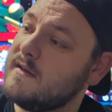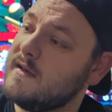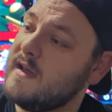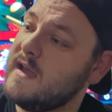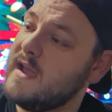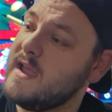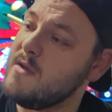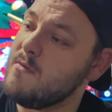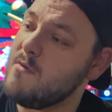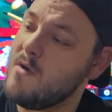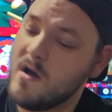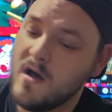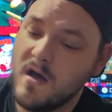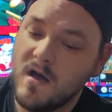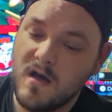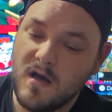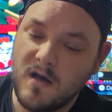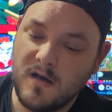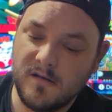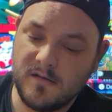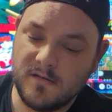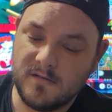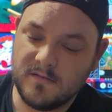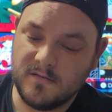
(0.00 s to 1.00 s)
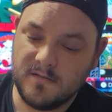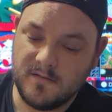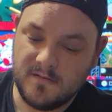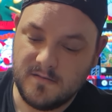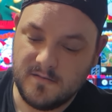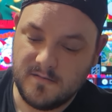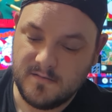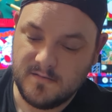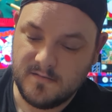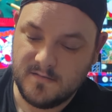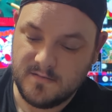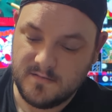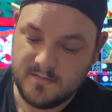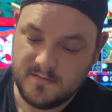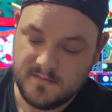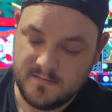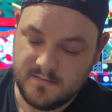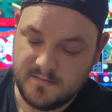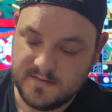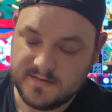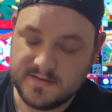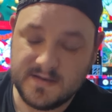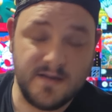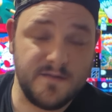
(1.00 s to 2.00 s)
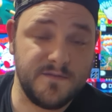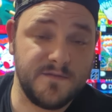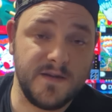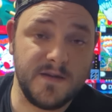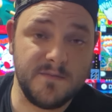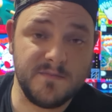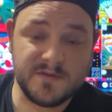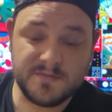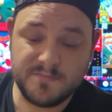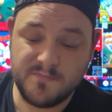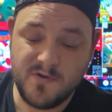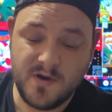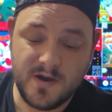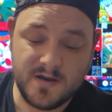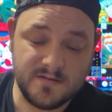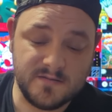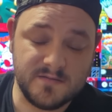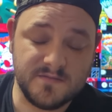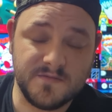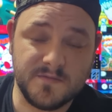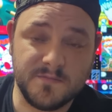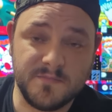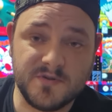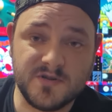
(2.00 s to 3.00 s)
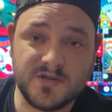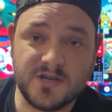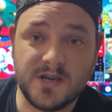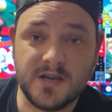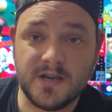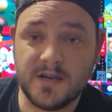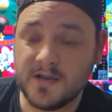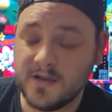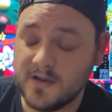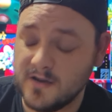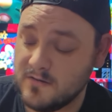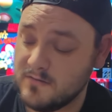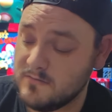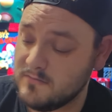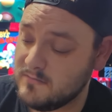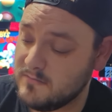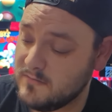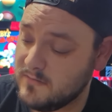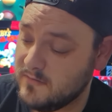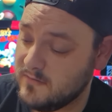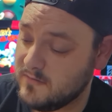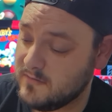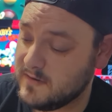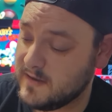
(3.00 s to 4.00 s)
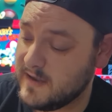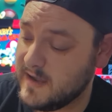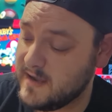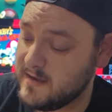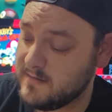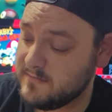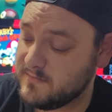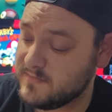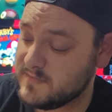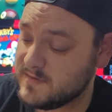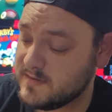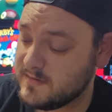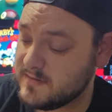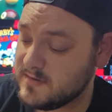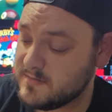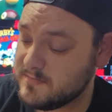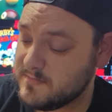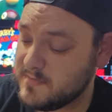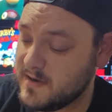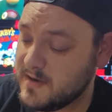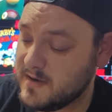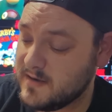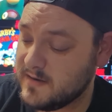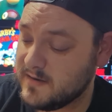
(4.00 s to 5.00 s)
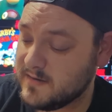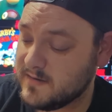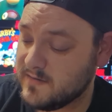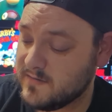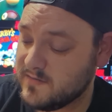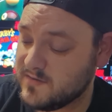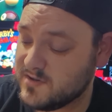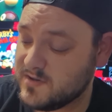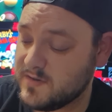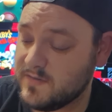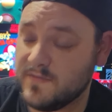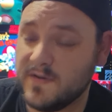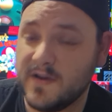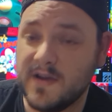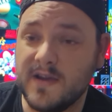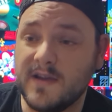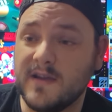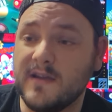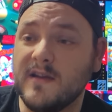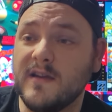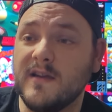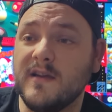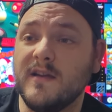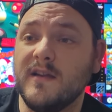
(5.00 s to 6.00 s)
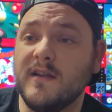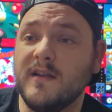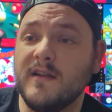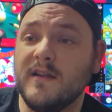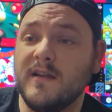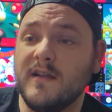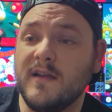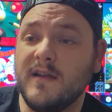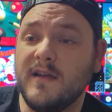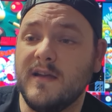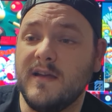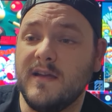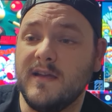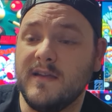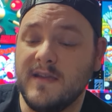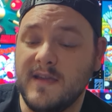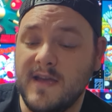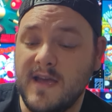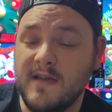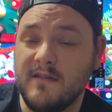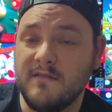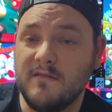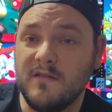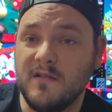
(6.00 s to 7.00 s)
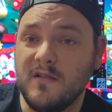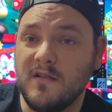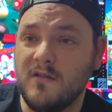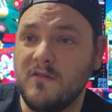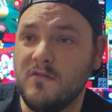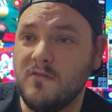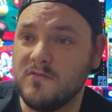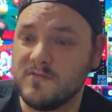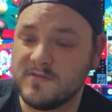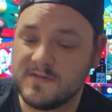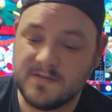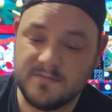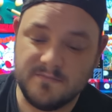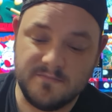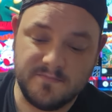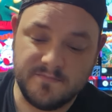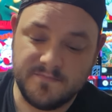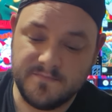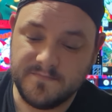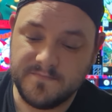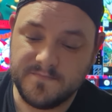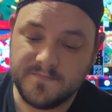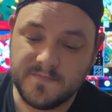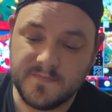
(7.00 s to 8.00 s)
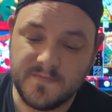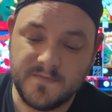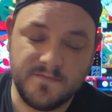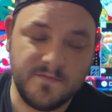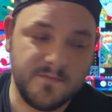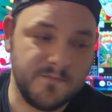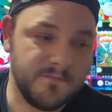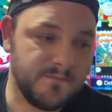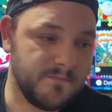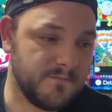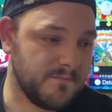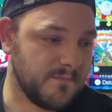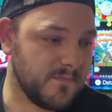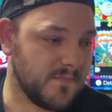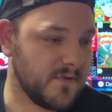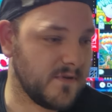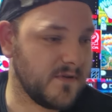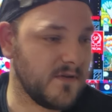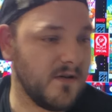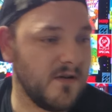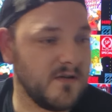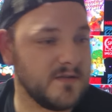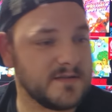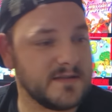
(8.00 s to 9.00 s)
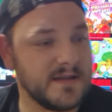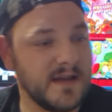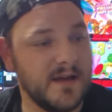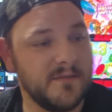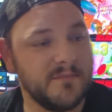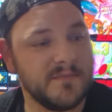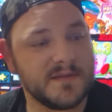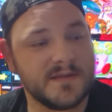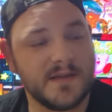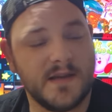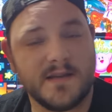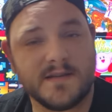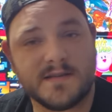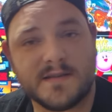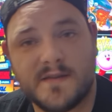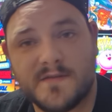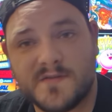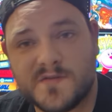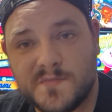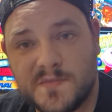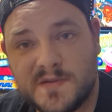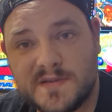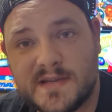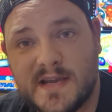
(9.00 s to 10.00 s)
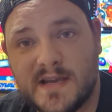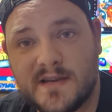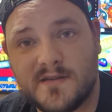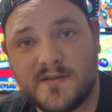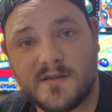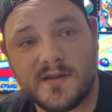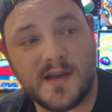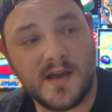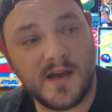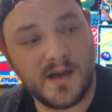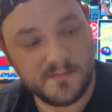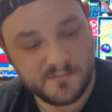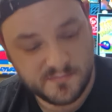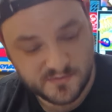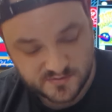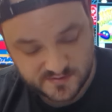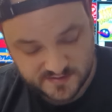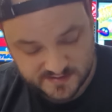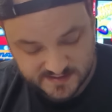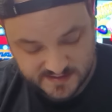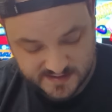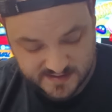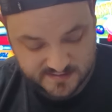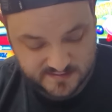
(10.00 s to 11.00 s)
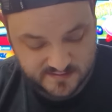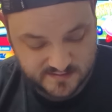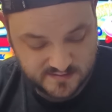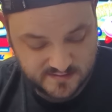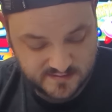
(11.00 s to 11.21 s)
Haywire. Is that a famous brand for pachinko or games in Japan? I don't know, Chevet. Yeah, awesome. God damn, it's nice to have some Nintendo cardboard again.